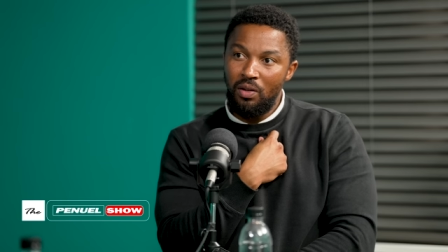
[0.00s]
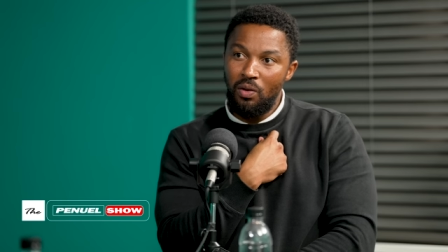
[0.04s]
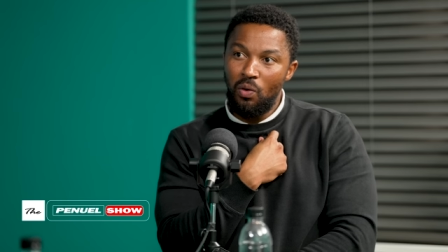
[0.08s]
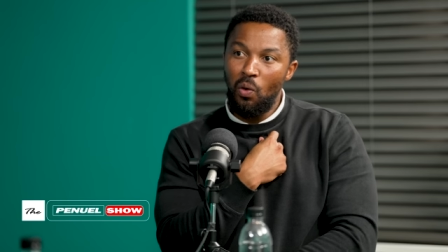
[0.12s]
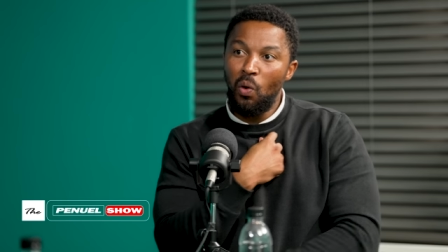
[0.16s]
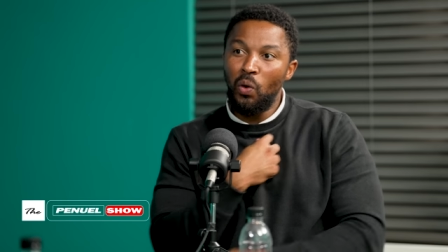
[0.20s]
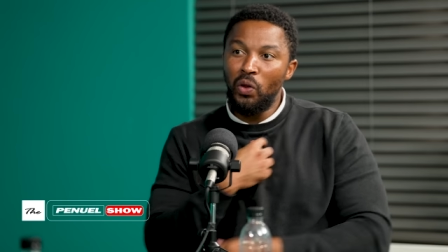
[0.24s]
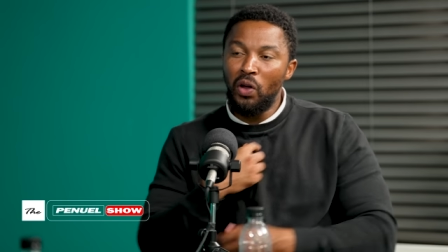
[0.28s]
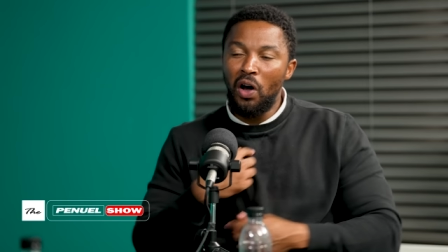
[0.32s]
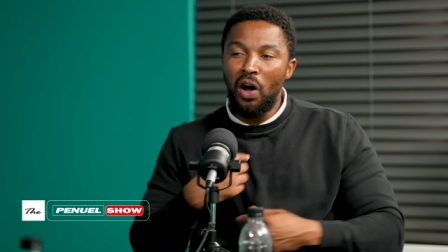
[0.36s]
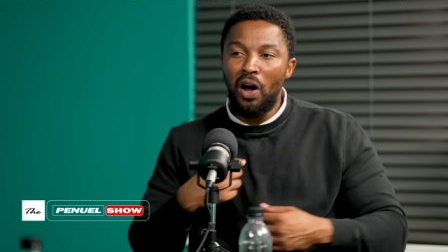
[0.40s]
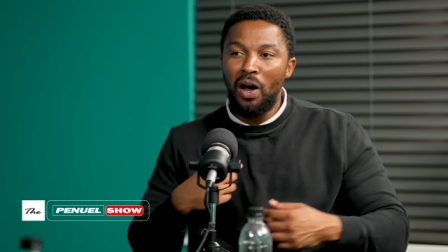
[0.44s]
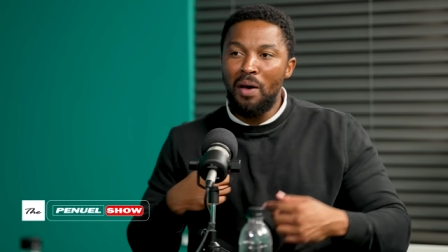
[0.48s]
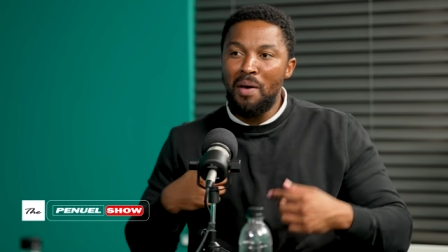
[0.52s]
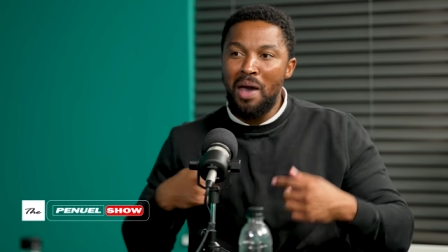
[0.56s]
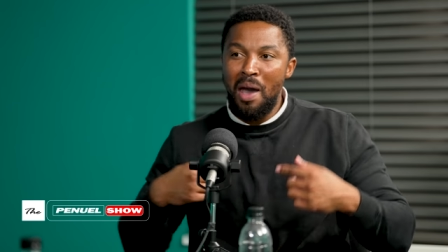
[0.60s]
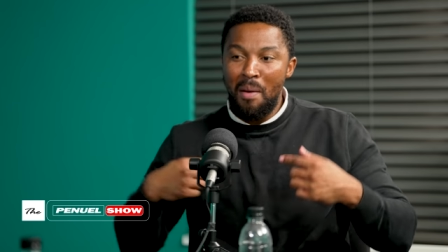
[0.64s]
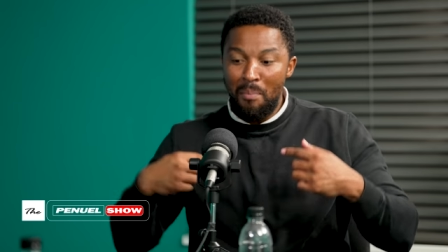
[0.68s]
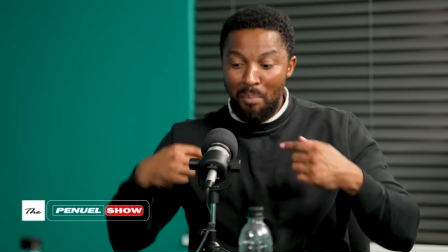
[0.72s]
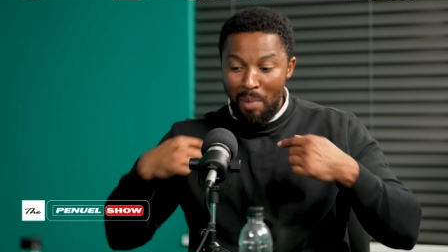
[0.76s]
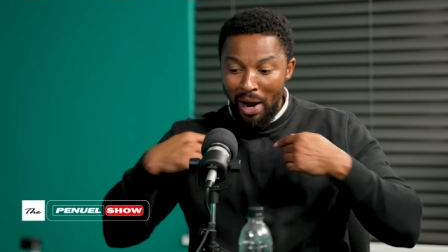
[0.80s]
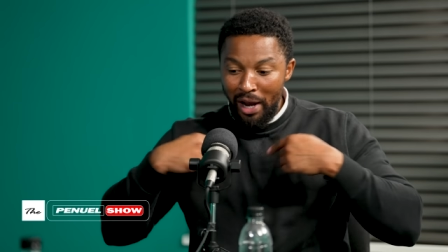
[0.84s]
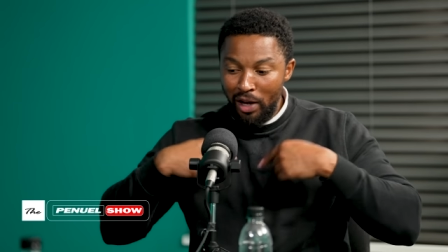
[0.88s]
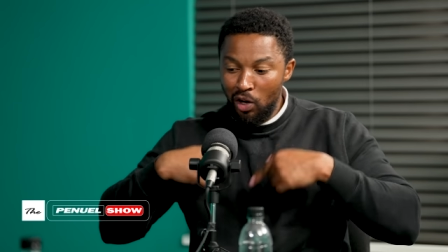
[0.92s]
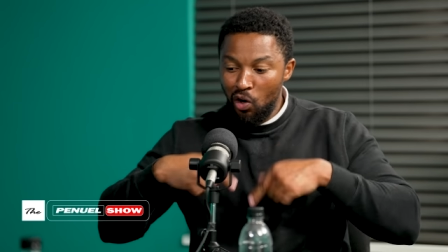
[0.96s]
Or
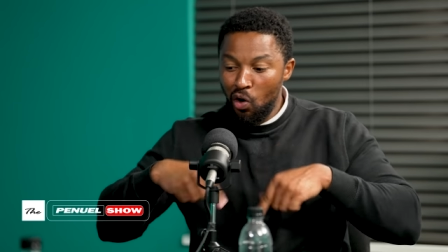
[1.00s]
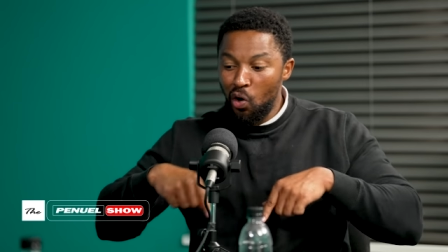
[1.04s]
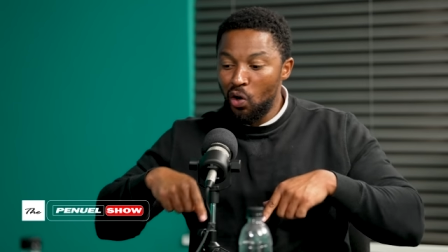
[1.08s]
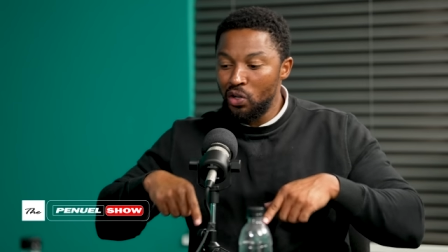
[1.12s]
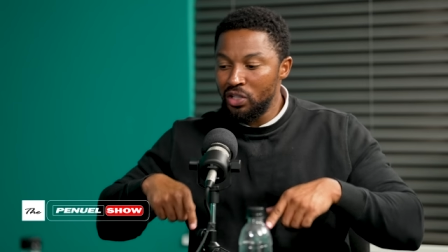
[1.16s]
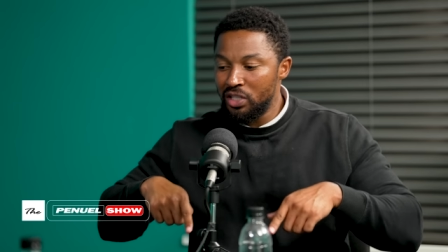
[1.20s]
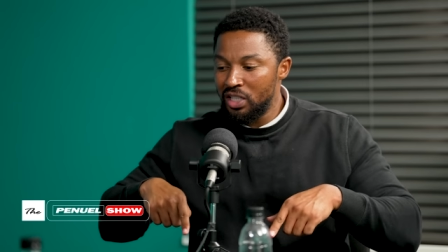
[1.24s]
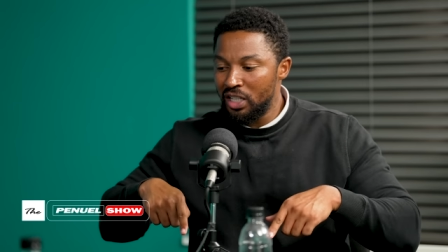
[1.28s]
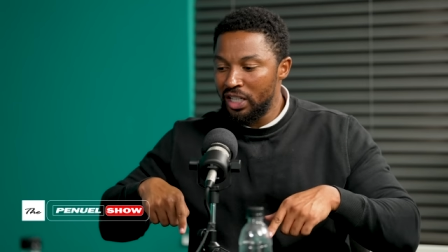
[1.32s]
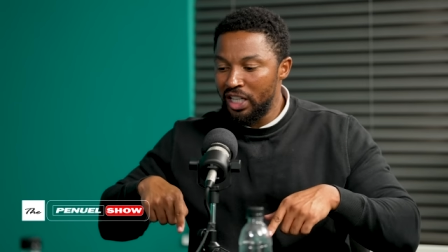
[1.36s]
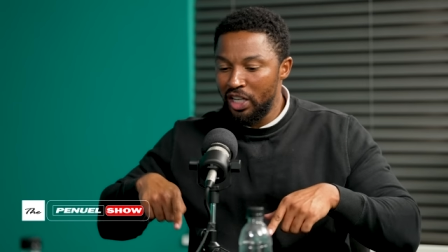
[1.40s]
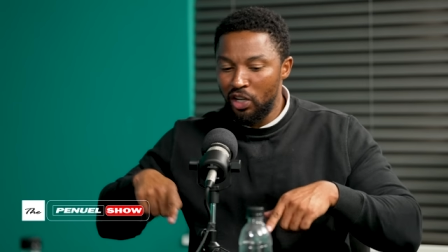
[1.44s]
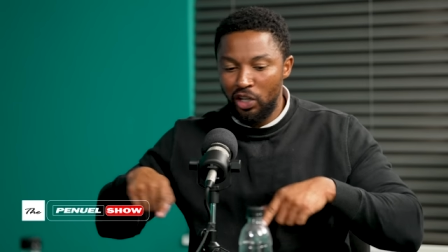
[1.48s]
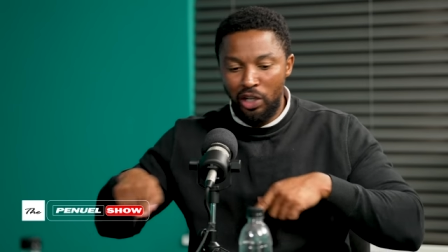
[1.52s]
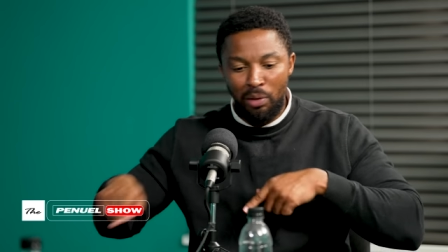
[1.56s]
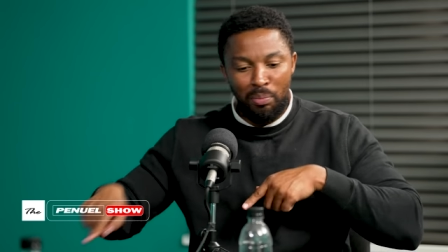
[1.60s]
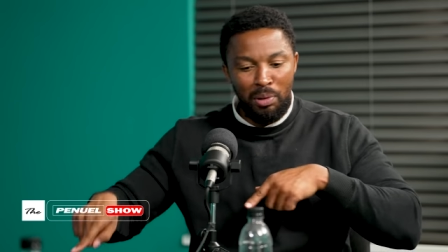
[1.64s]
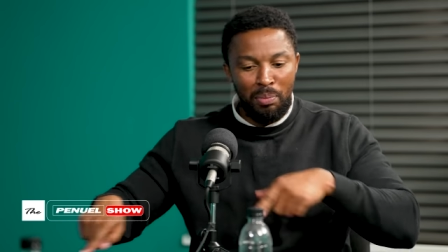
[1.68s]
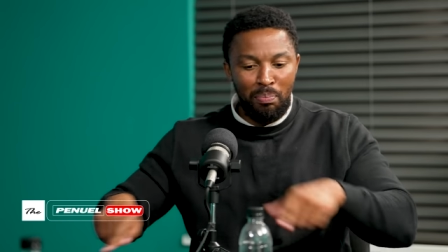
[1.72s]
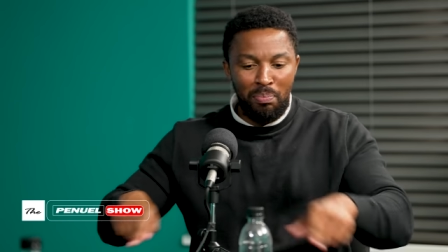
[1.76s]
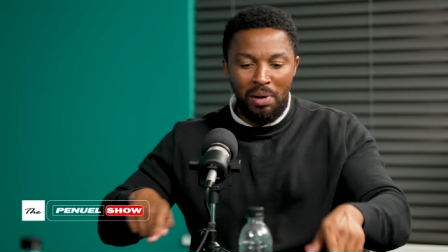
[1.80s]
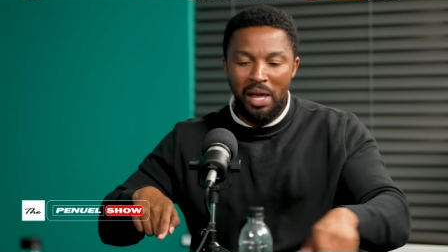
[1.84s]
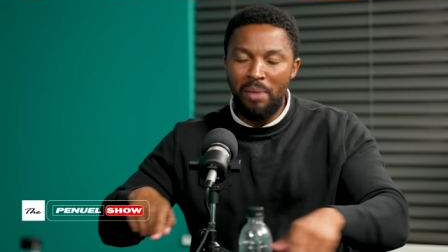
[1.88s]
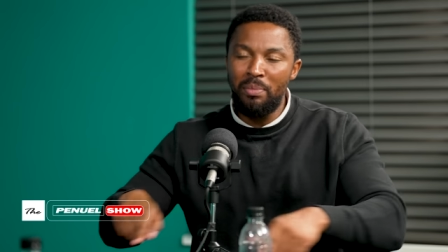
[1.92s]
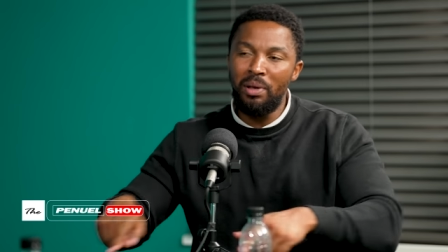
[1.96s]
am I constantly going to
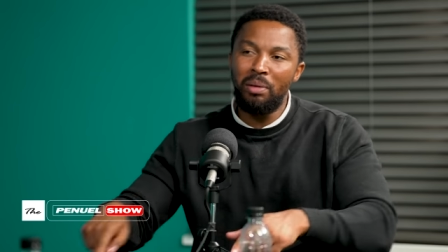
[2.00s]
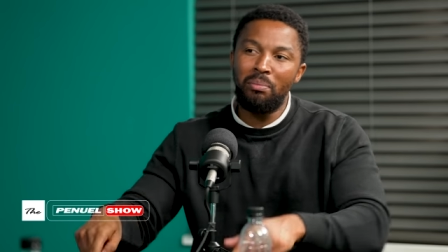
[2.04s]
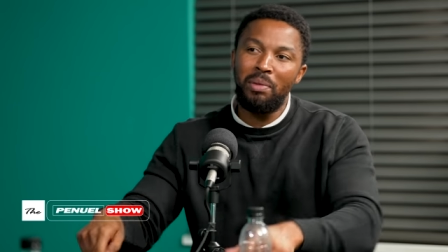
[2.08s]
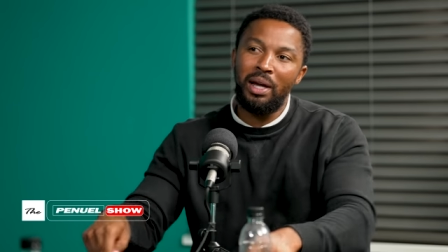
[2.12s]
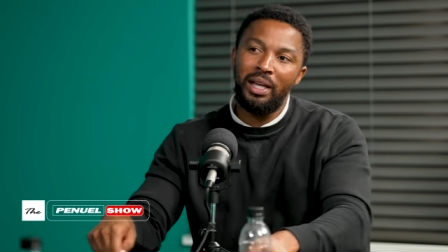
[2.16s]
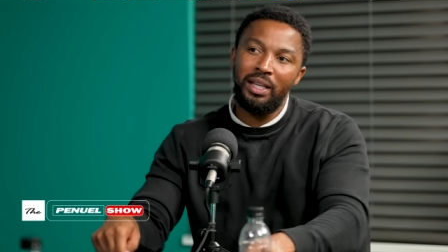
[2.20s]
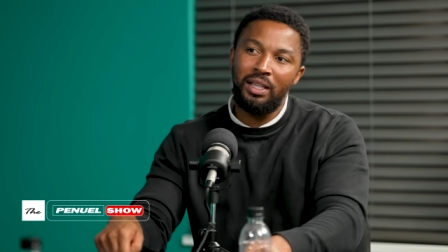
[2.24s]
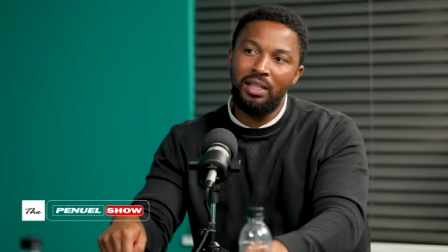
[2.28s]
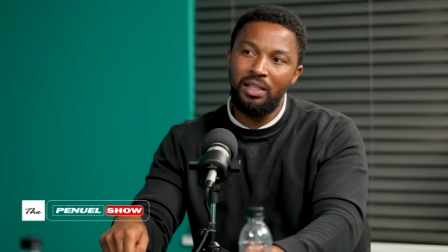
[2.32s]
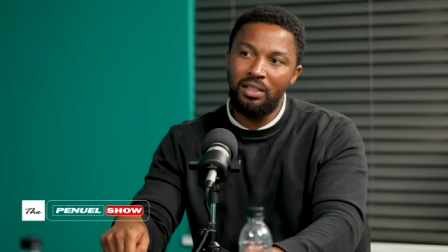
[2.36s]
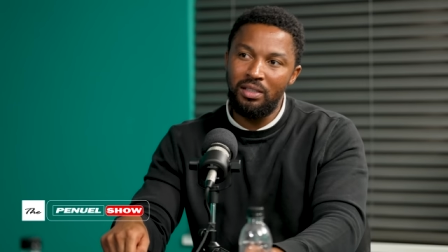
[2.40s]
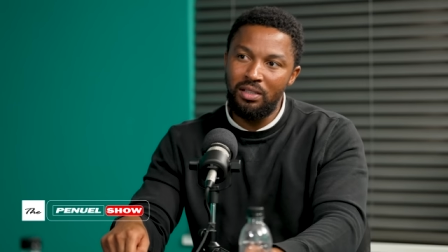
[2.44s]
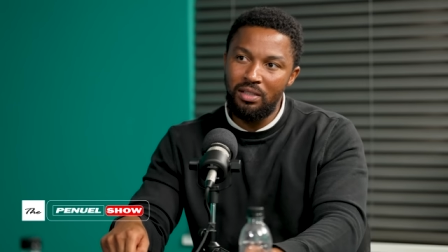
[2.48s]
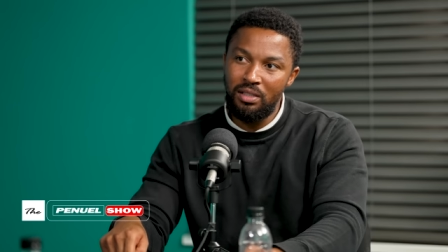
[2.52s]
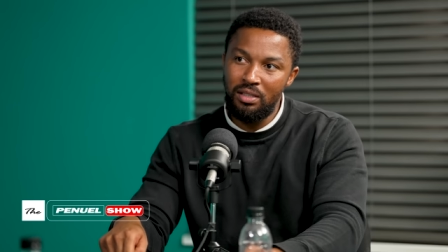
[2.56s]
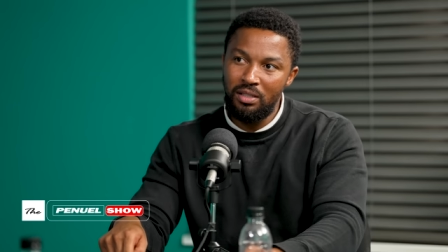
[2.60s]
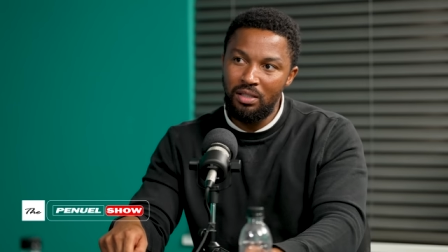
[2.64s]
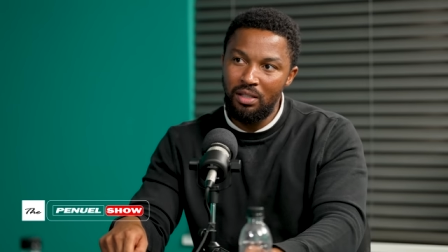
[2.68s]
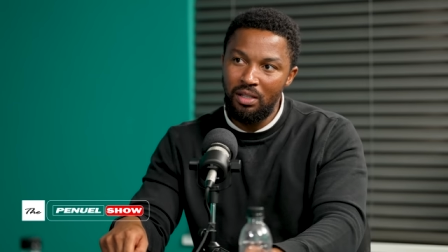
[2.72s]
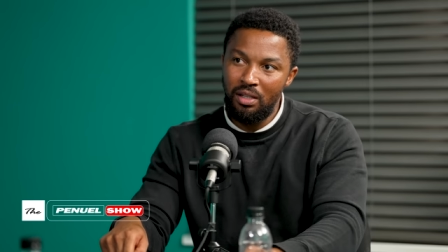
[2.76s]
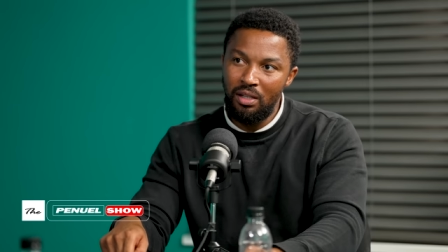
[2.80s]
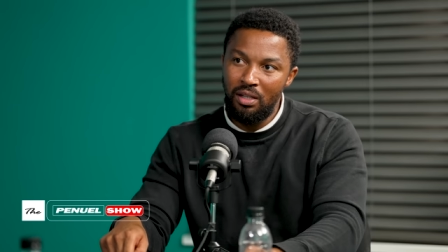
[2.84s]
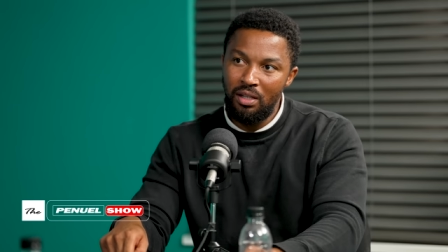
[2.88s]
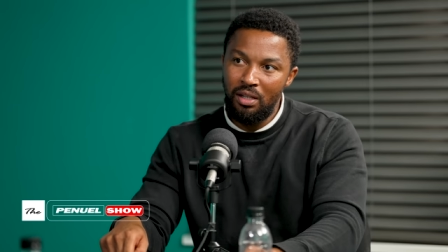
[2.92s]
be blaming my kids?